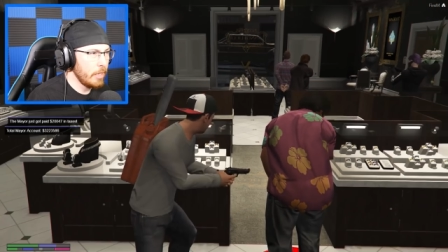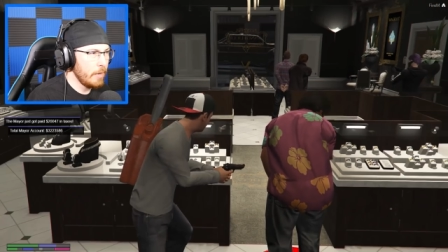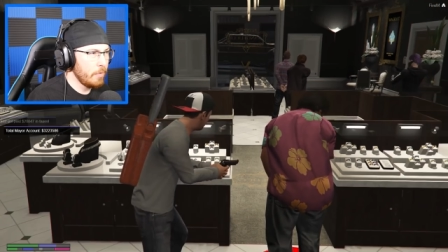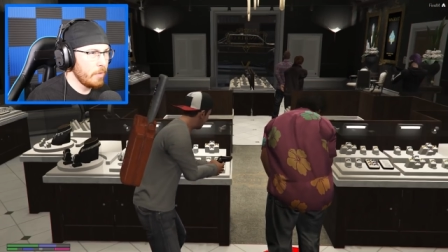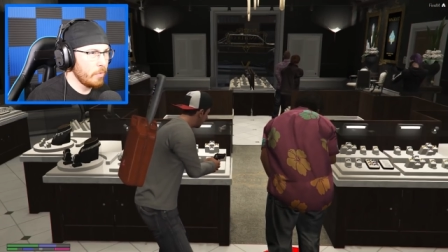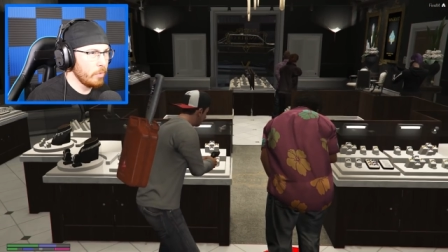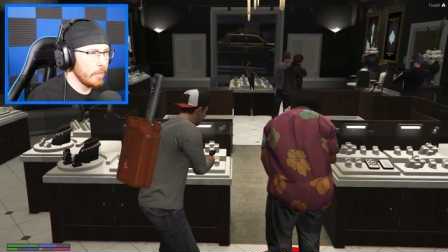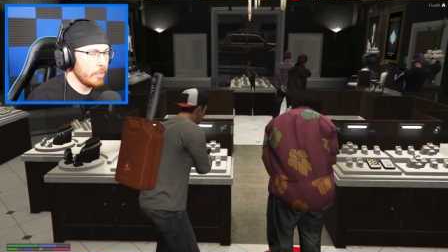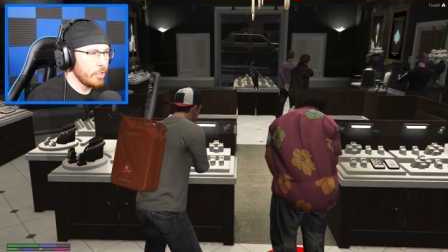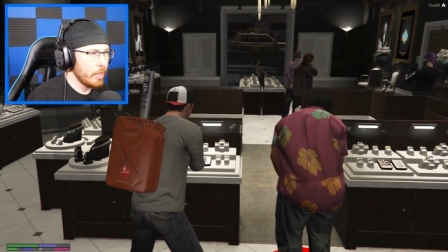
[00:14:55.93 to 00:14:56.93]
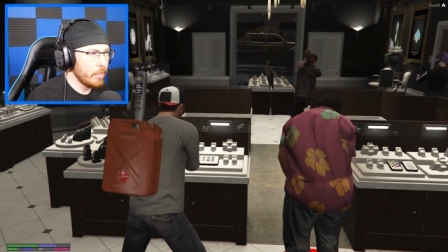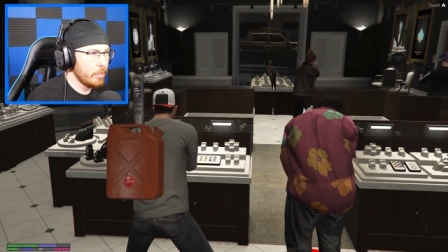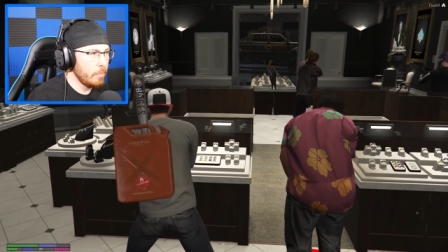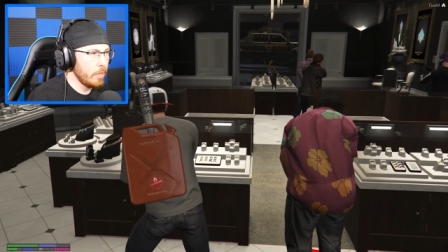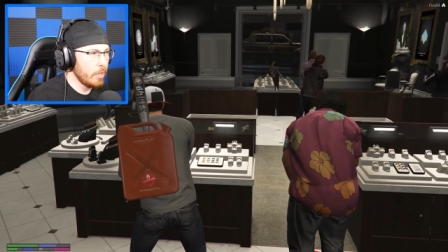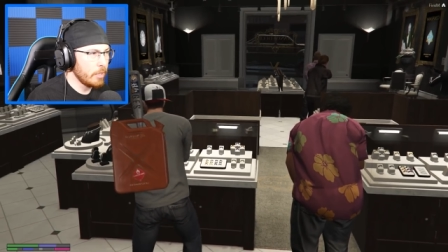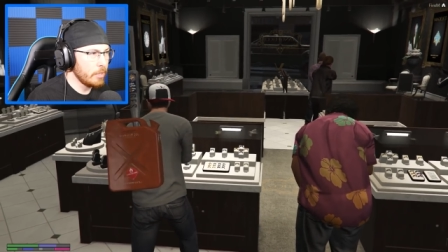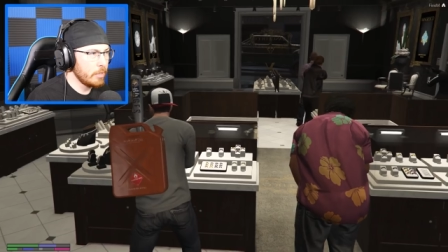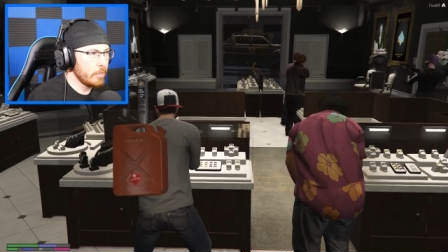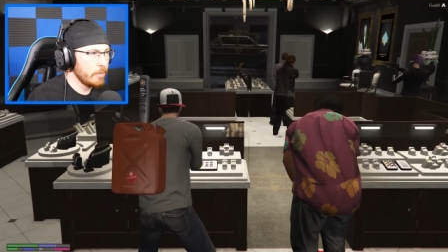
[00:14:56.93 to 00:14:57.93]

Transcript: They never even really check, to be honest. Yep, yep.